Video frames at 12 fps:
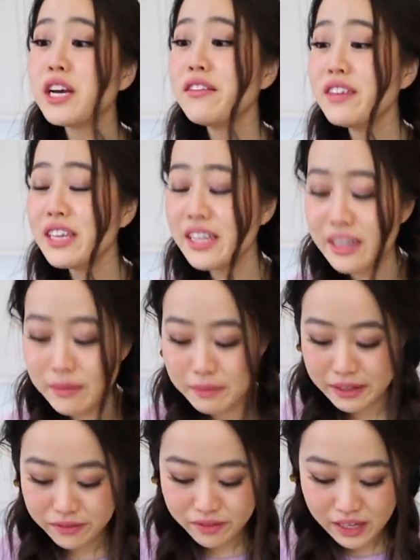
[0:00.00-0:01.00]
shoving it
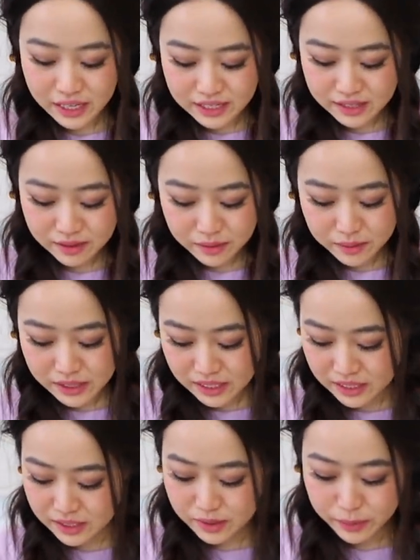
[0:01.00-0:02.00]
in my face. I don't
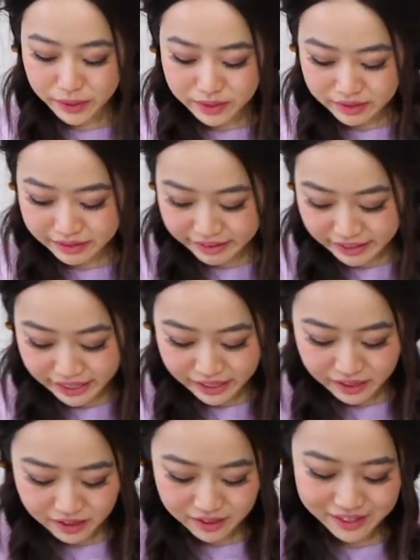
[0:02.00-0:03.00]
want to see your balls like that.